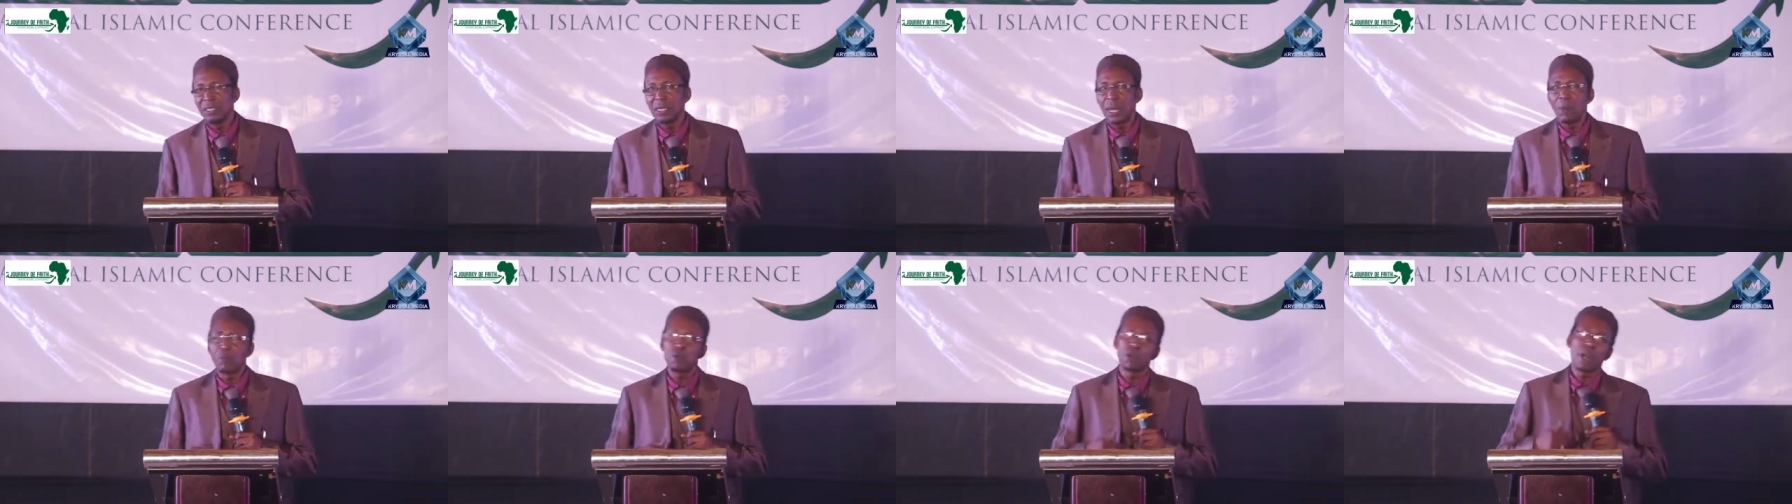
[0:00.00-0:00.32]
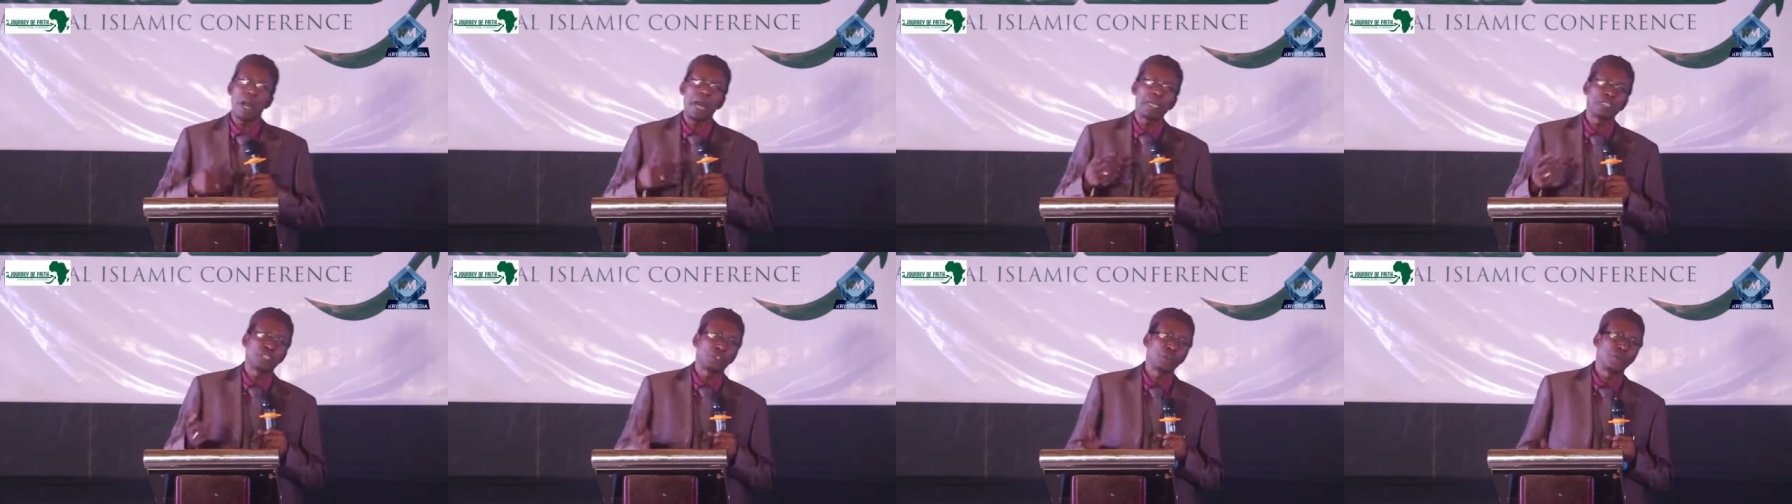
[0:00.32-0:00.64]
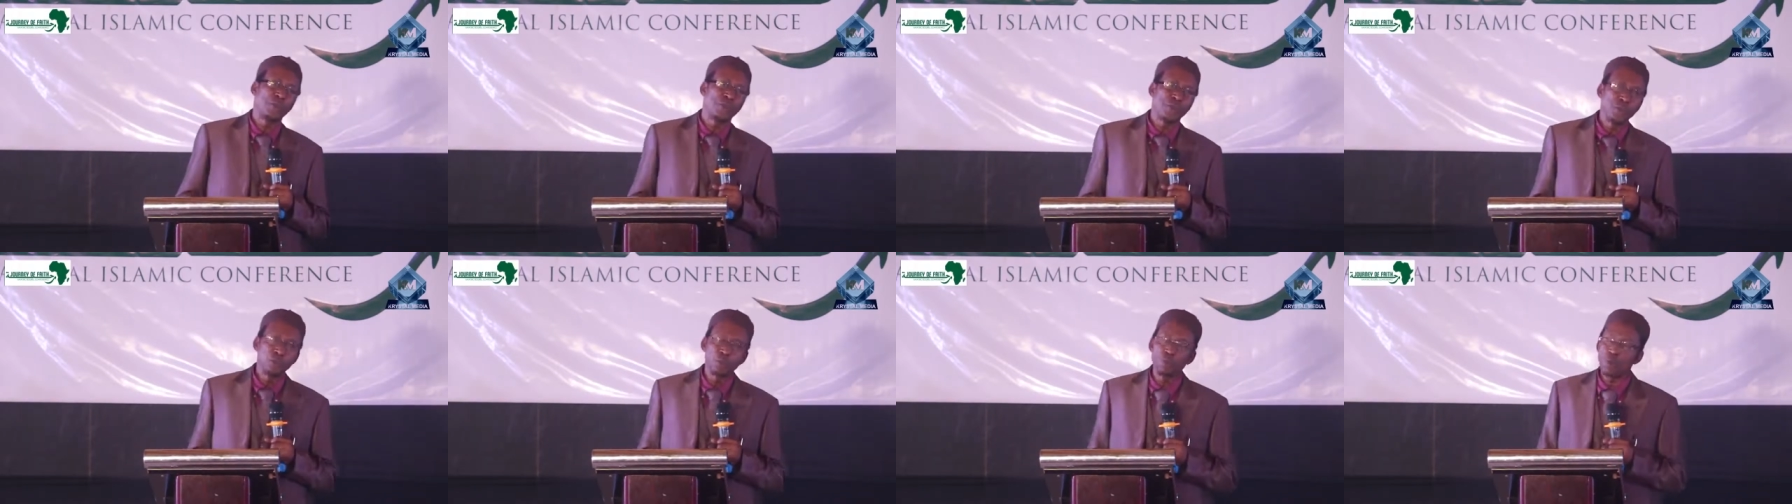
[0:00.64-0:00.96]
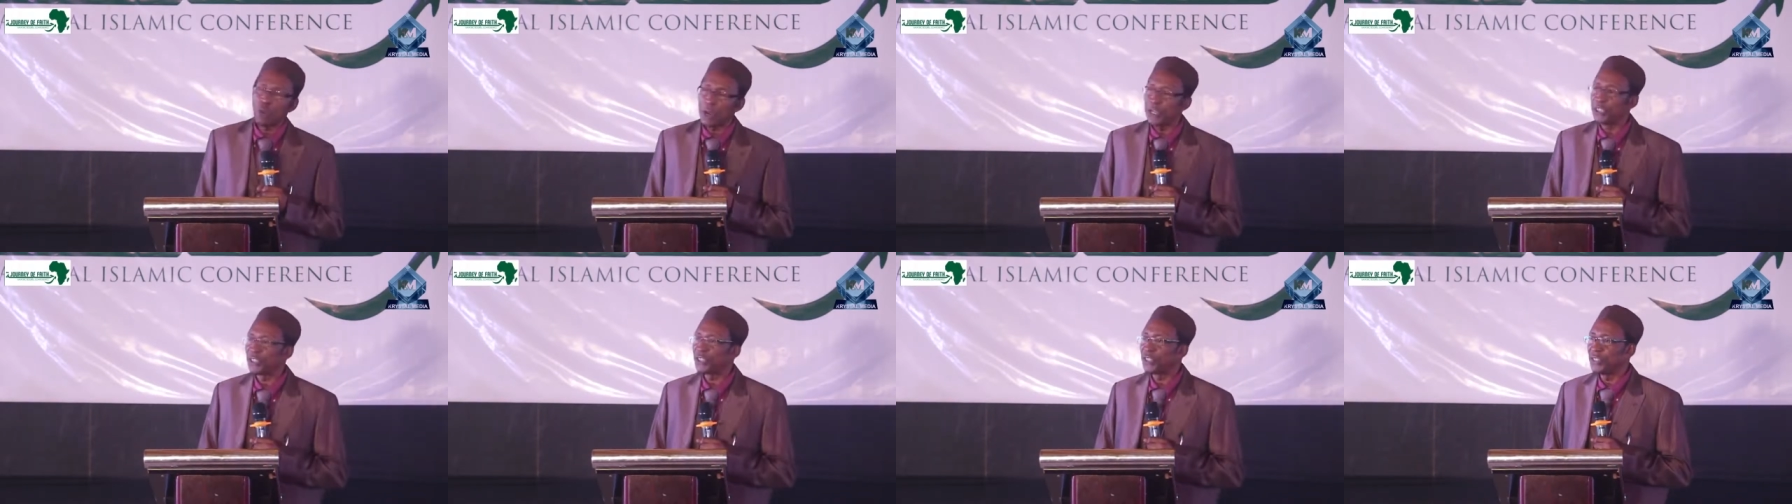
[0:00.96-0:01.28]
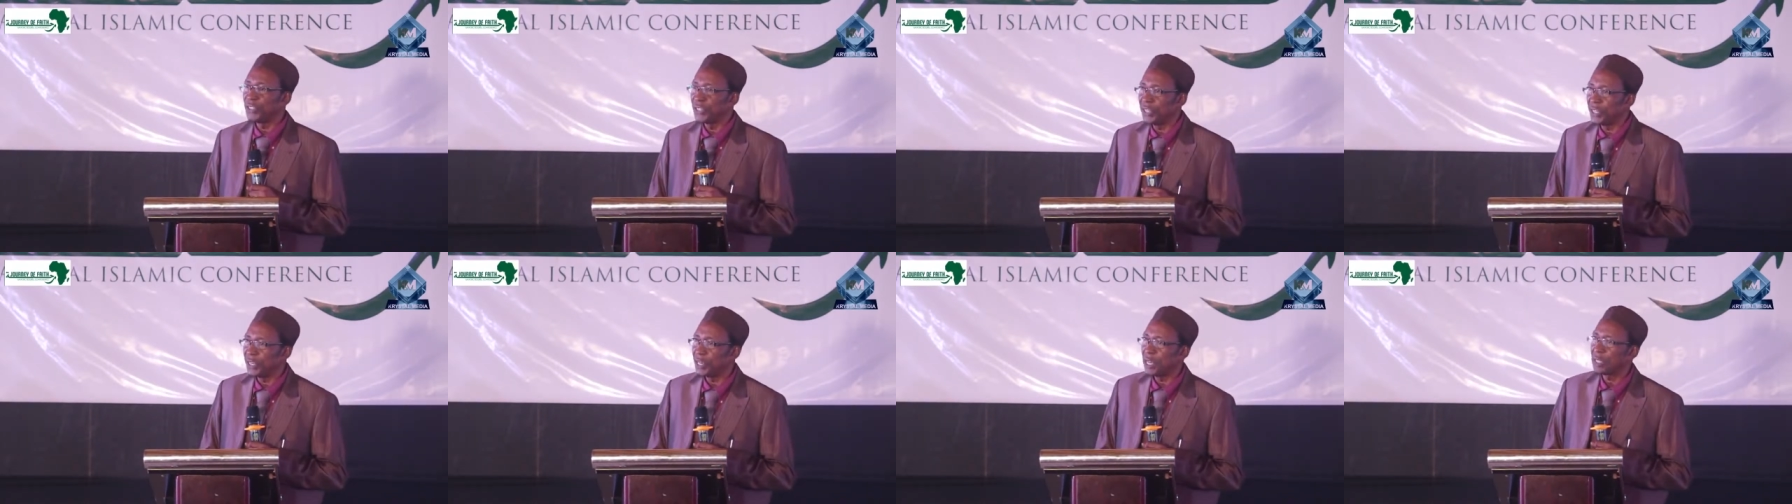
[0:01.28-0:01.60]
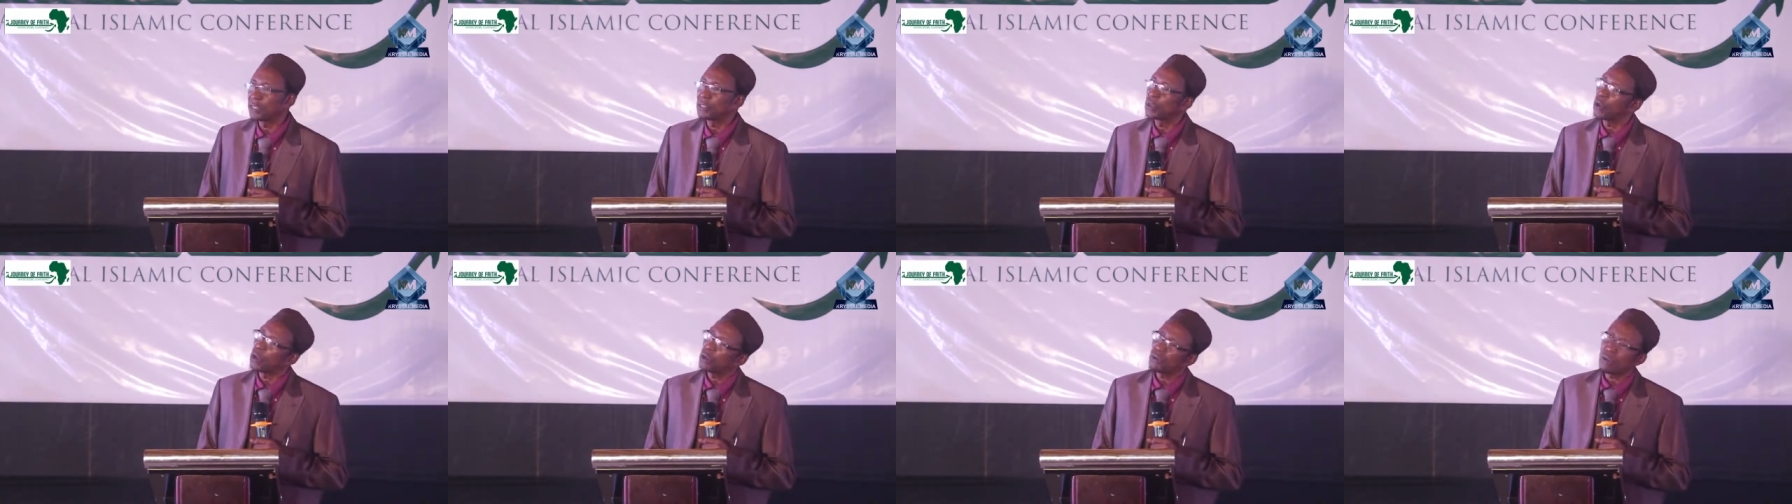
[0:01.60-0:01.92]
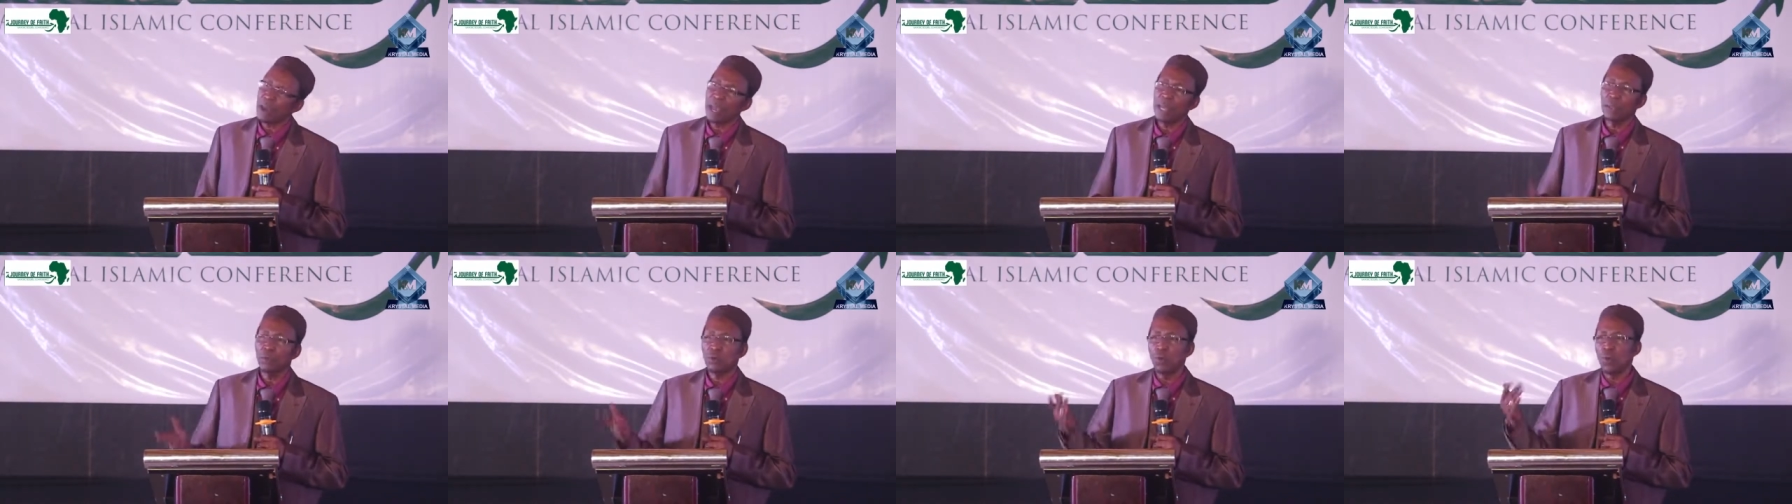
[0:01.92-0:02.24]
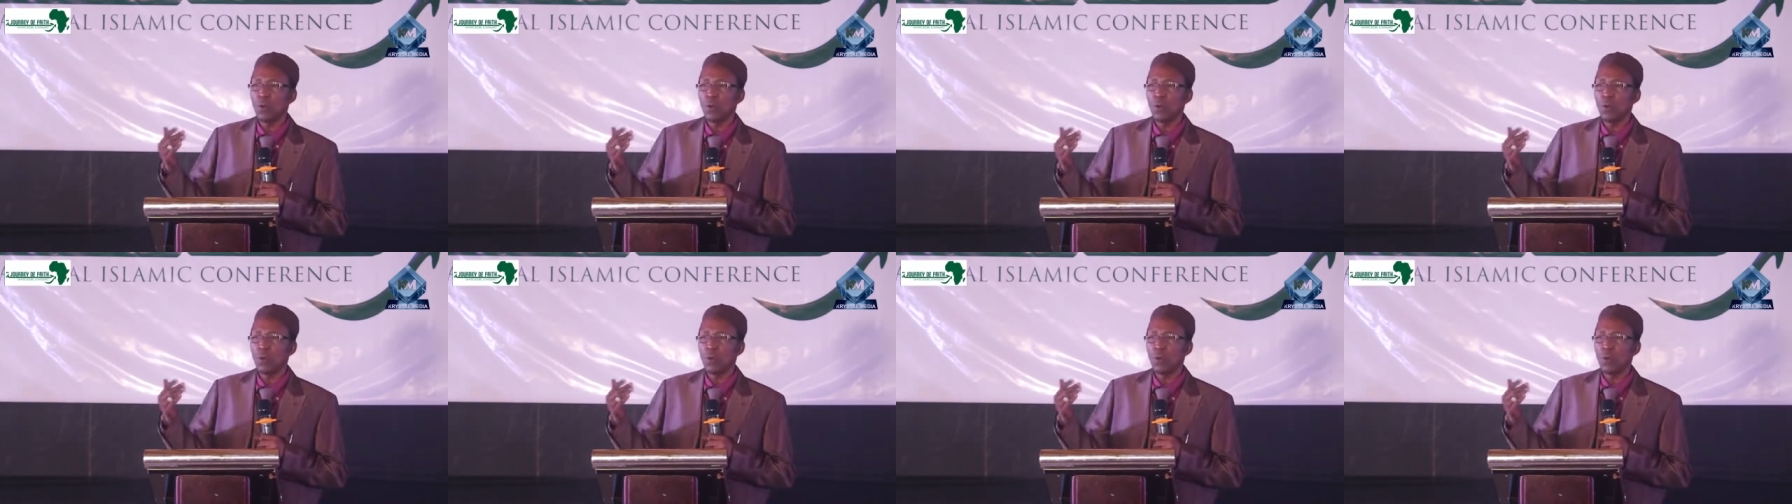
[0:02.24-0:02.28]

I'm going to ask you a few questions here. I said, all right,